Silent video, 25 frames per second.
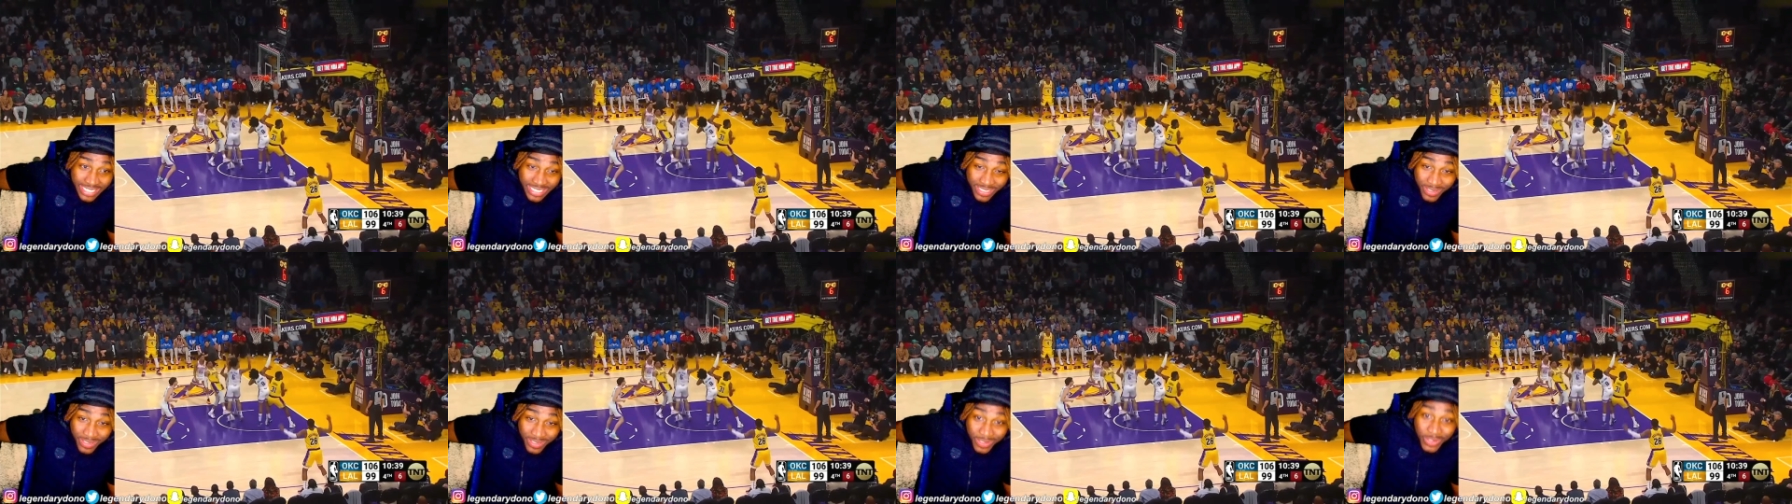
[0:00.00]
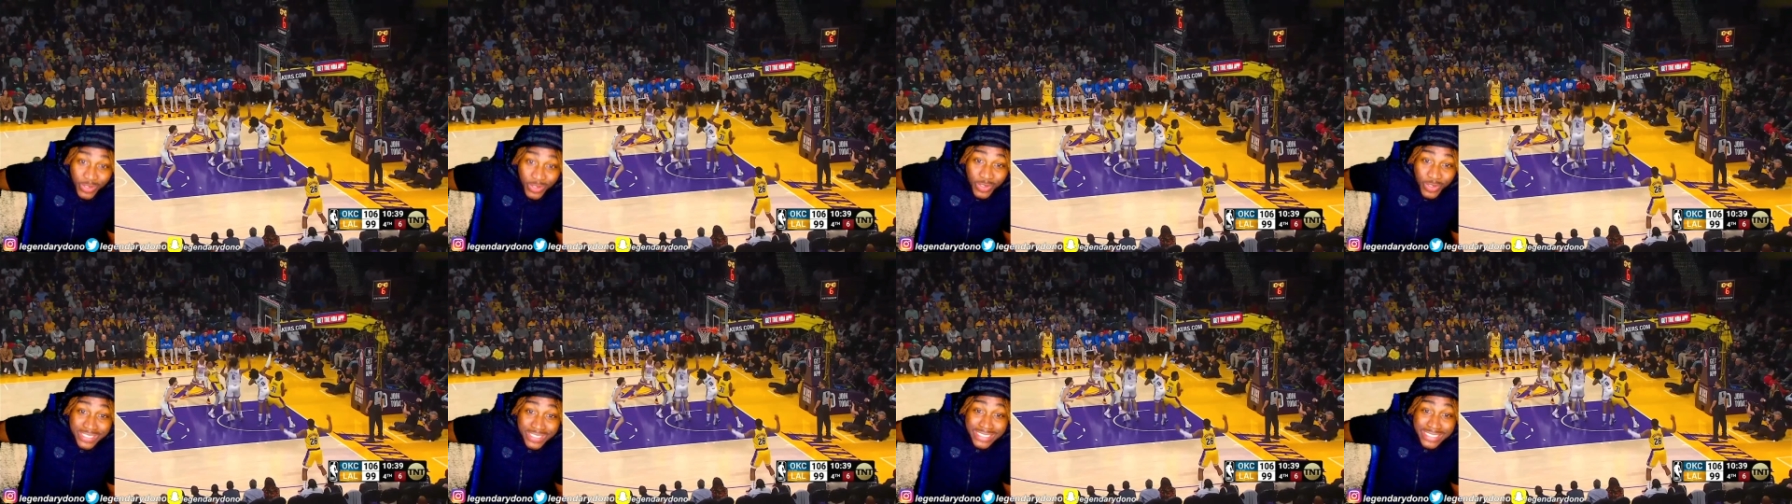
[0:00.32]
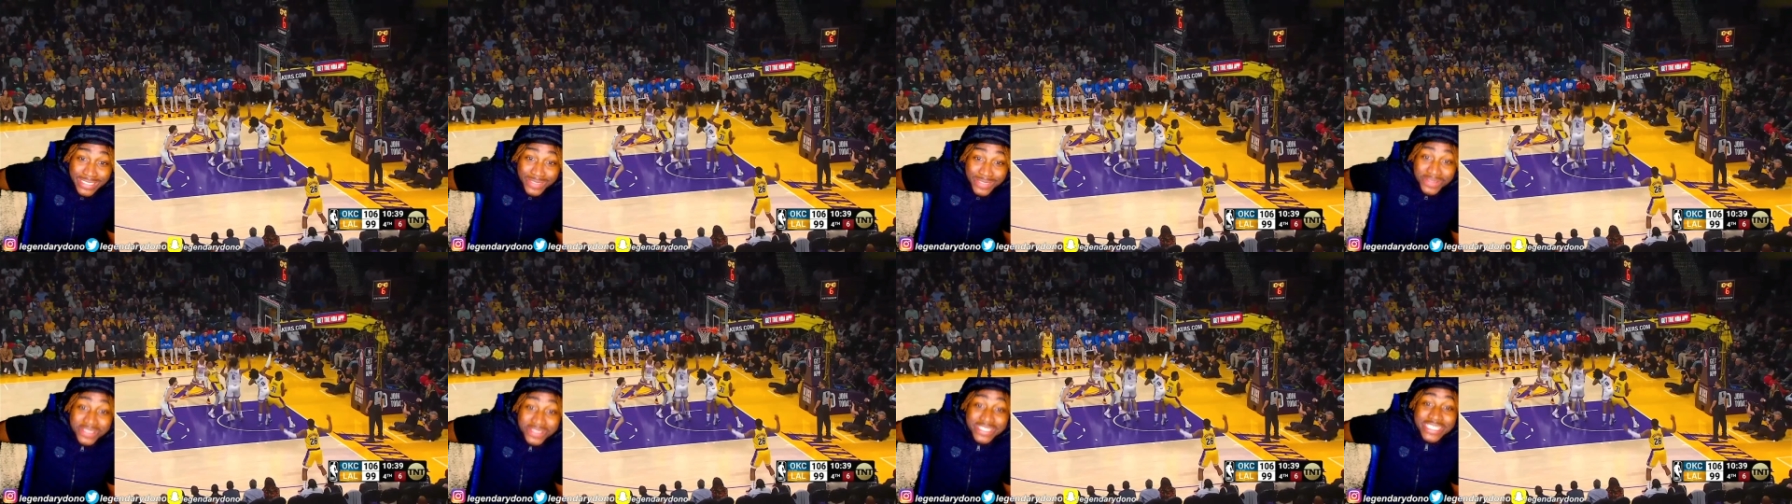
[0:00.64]
You're
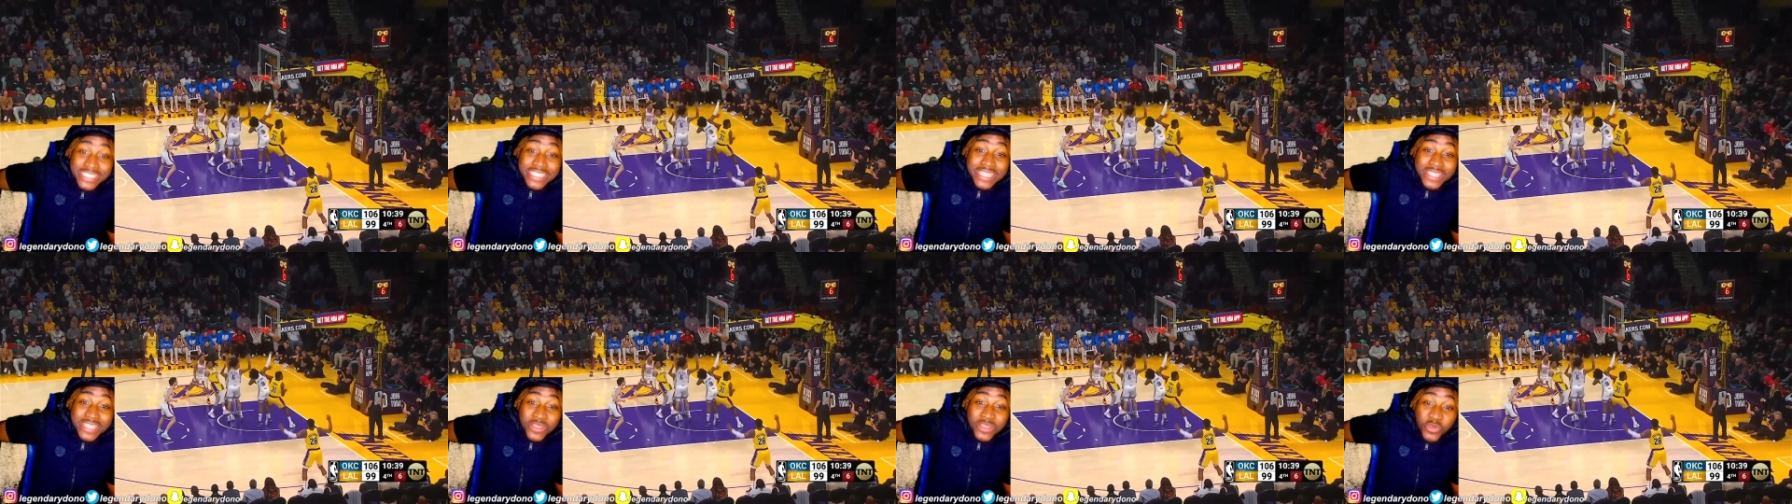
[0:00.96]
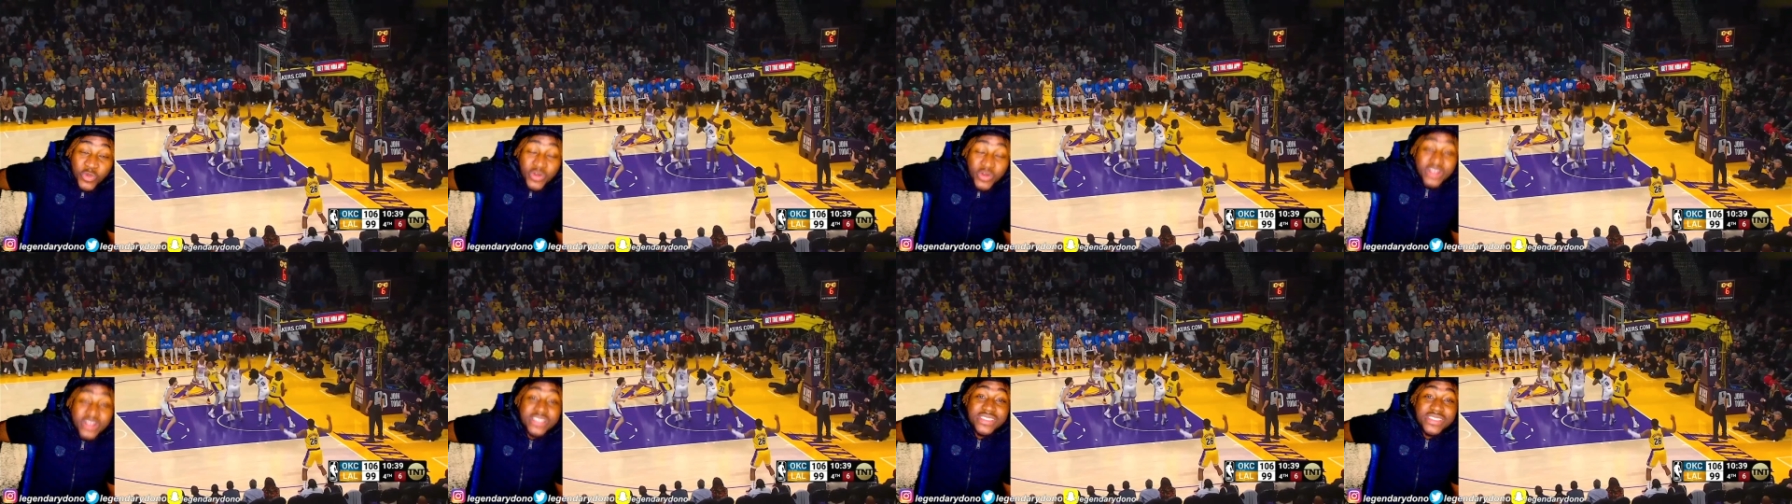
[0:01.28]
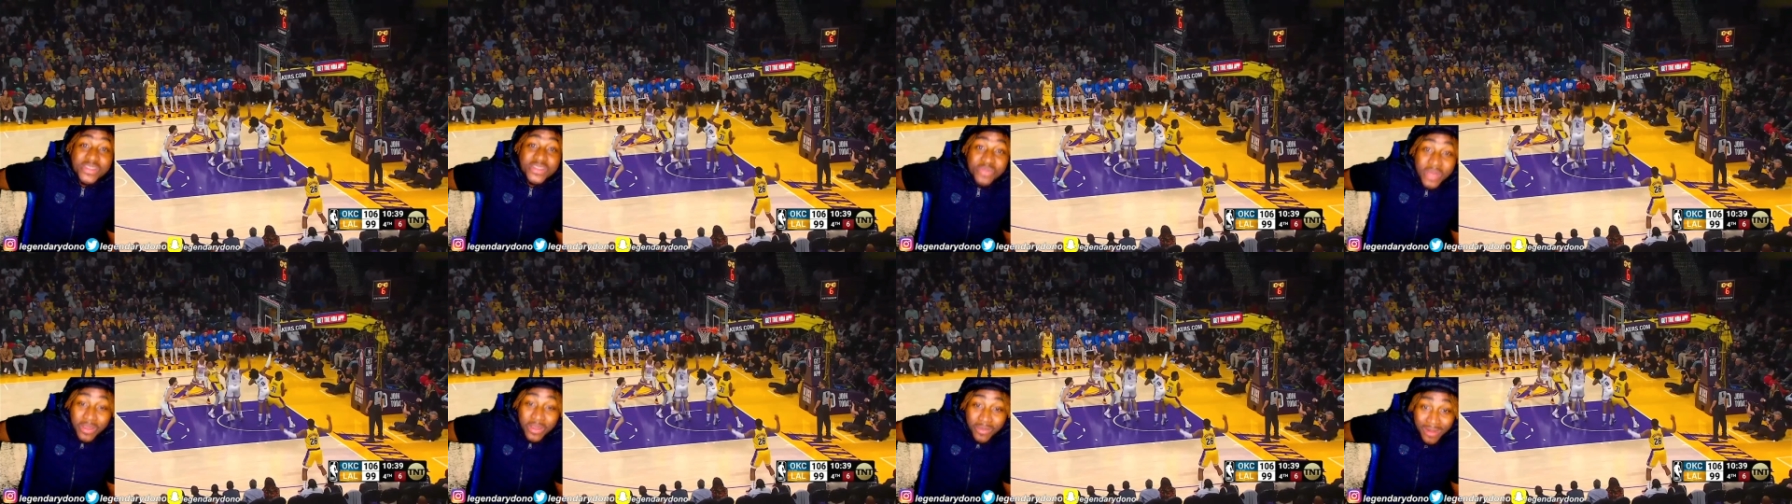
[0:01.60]
losing to a team that the Warriors
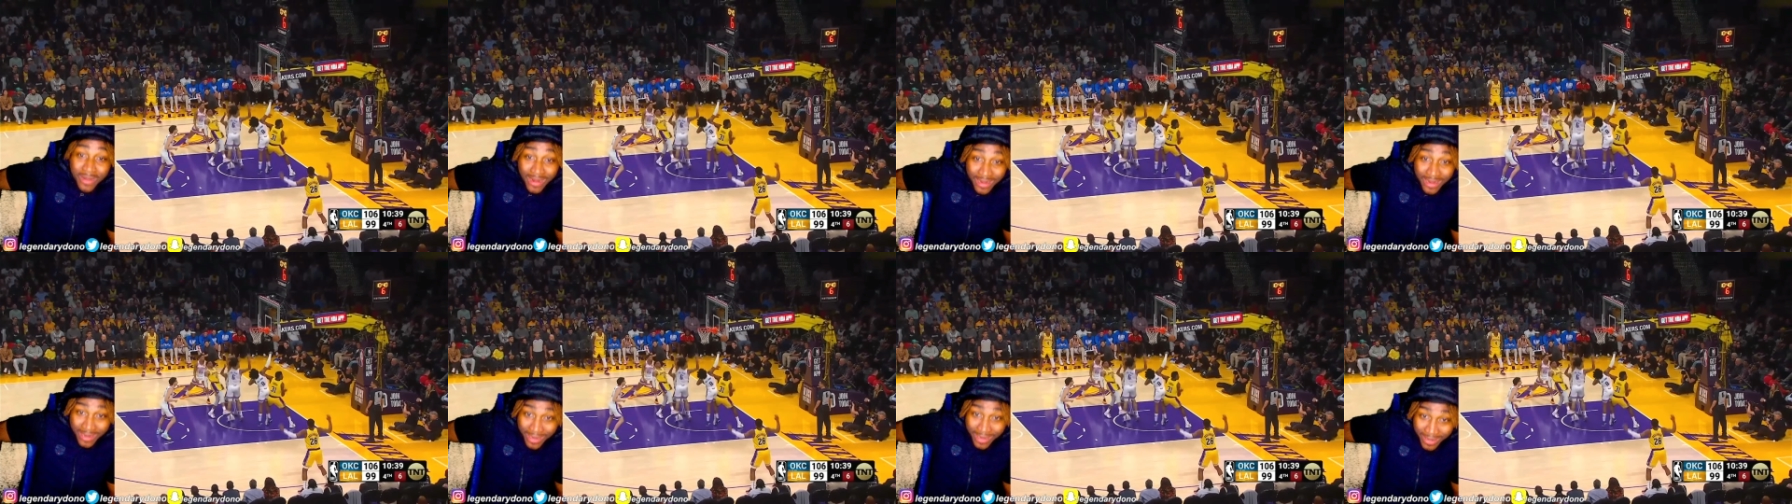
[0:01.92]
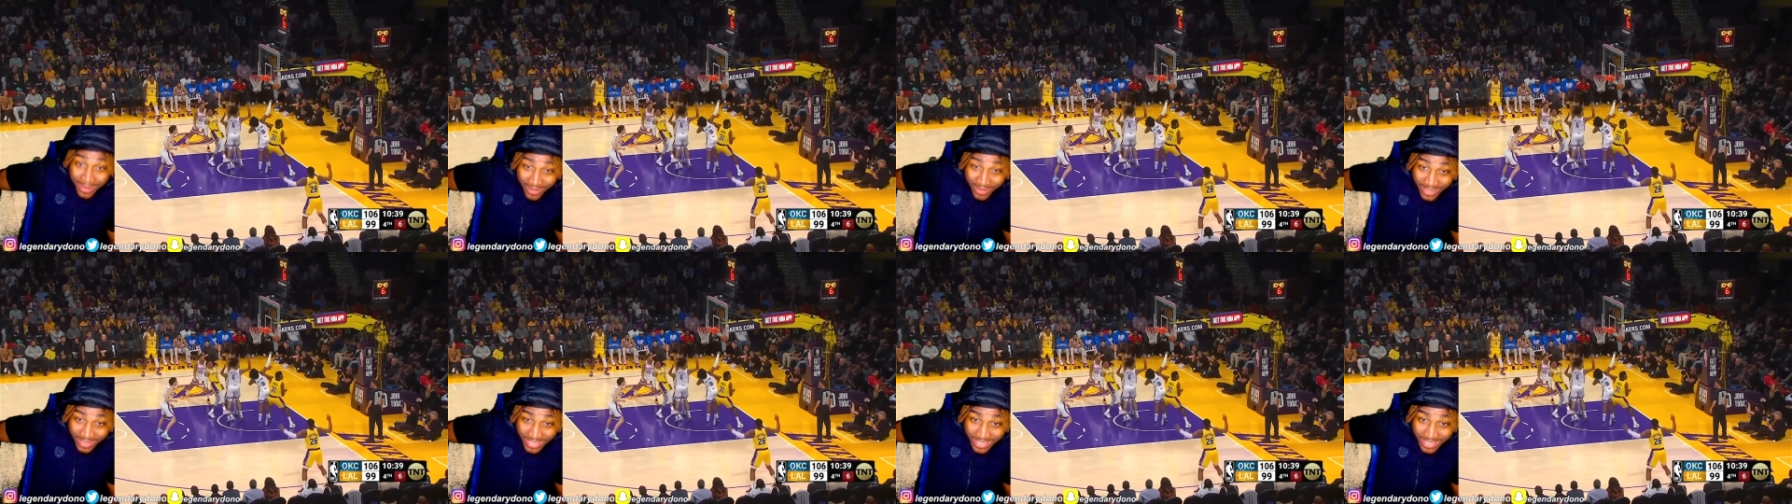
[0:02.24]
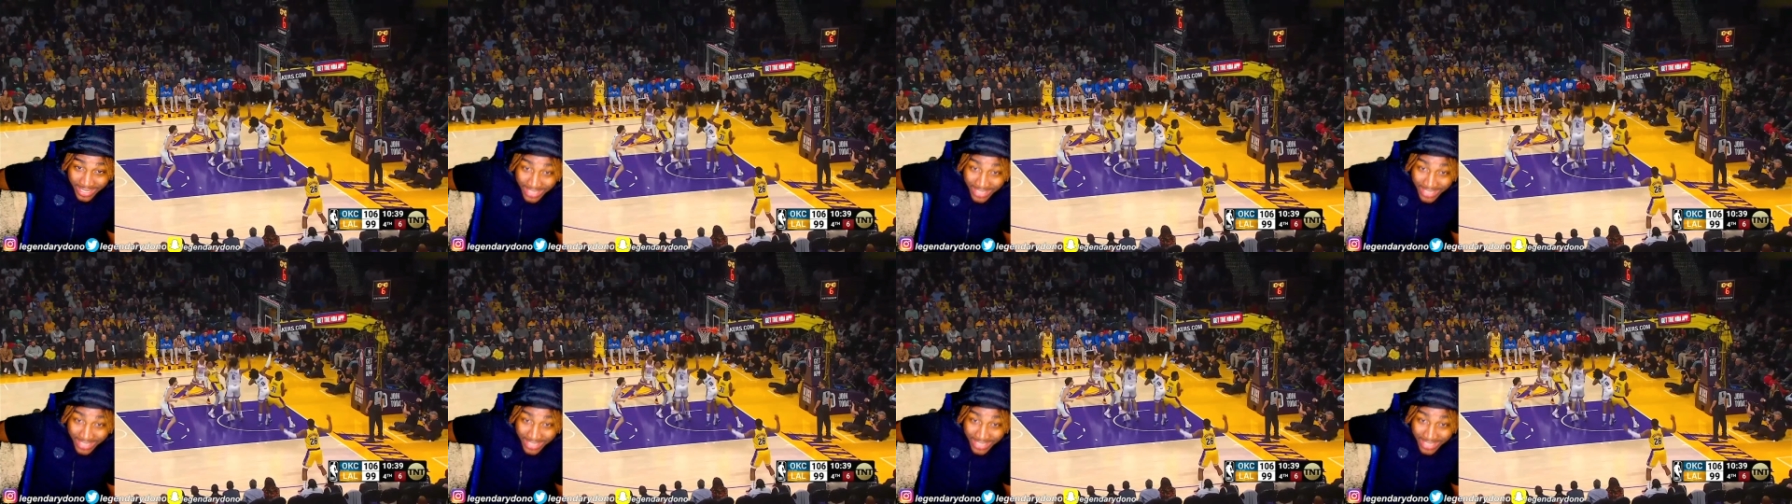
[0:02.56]
just beat without Curry.